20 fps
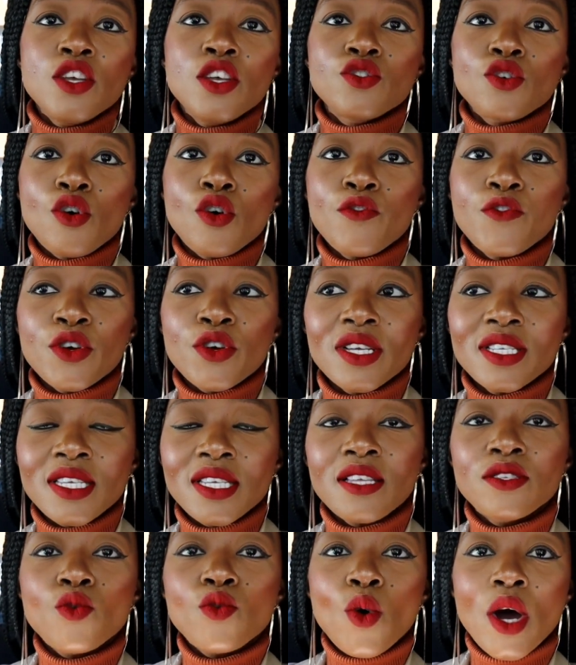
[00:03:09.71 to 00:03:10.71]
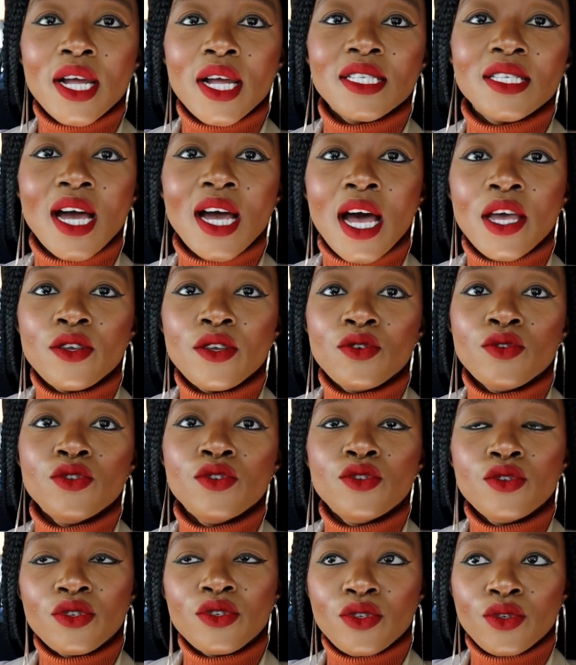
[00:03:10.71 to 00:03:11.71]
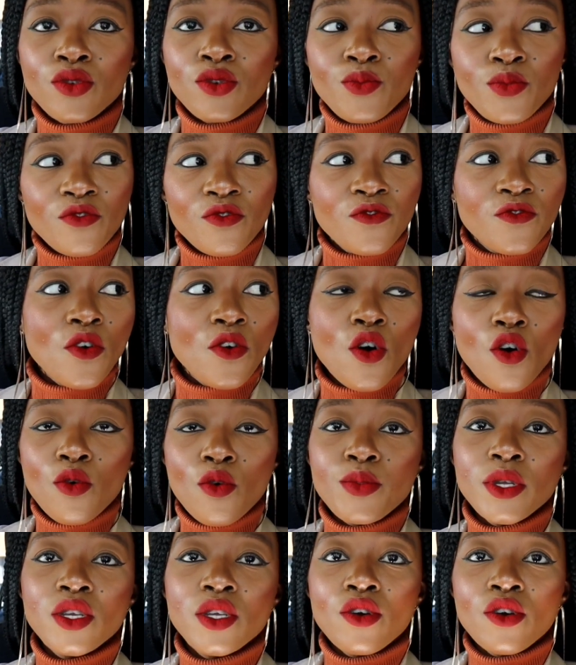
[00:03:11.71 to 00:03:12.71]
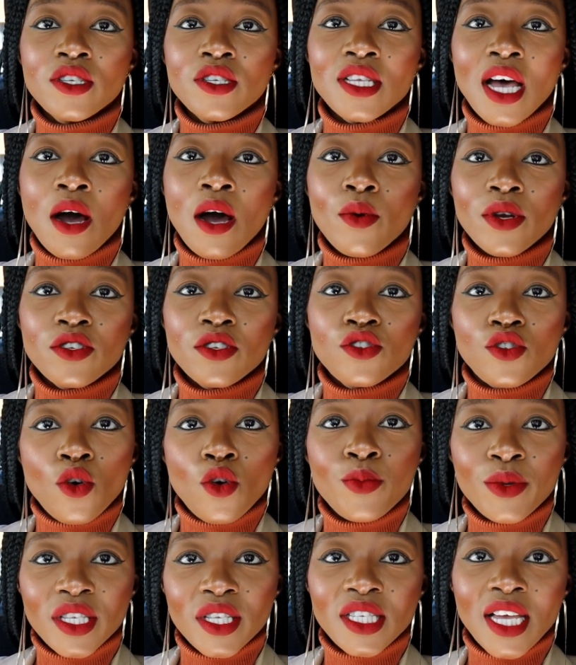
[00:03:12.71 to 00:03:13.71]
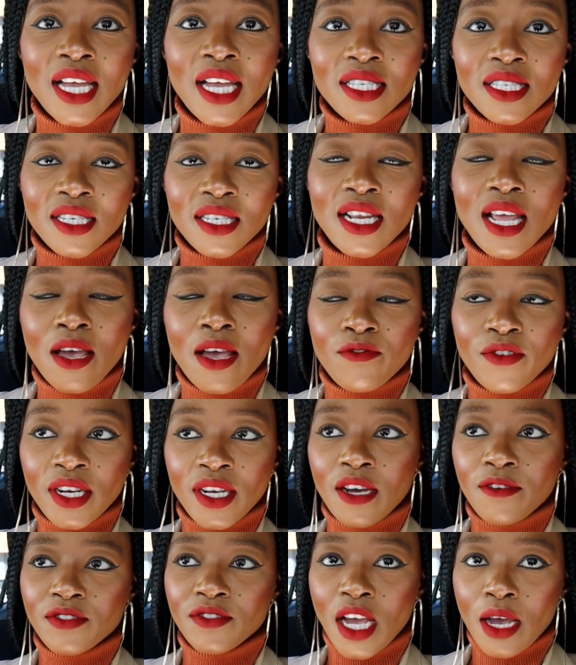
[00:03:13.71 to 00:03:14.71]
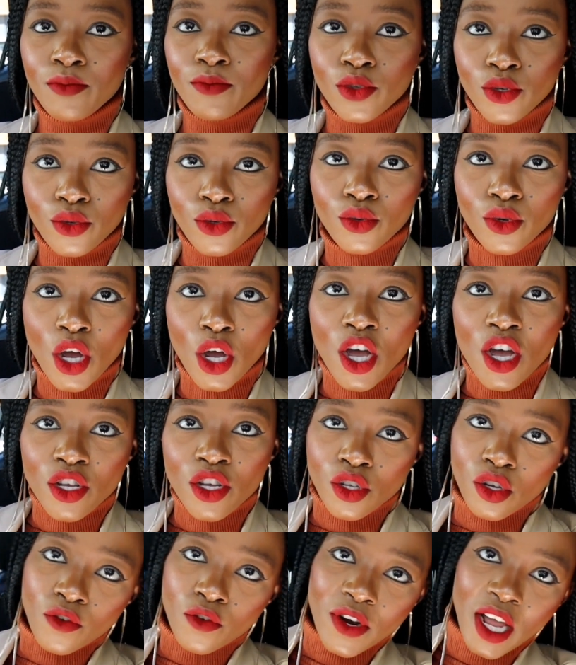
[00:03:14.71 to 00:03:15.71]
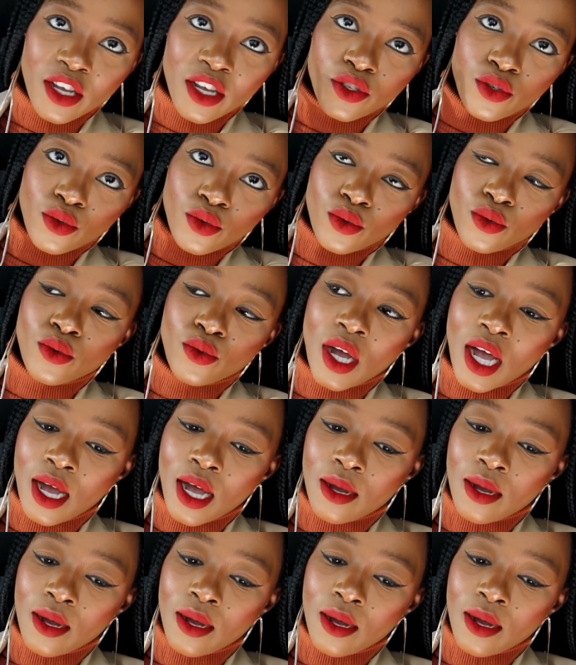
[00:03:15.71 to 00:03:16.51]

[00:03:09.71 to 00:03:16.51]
So for instance, what I used to do before, because I was so busy, I didn't have enough time to sort of like do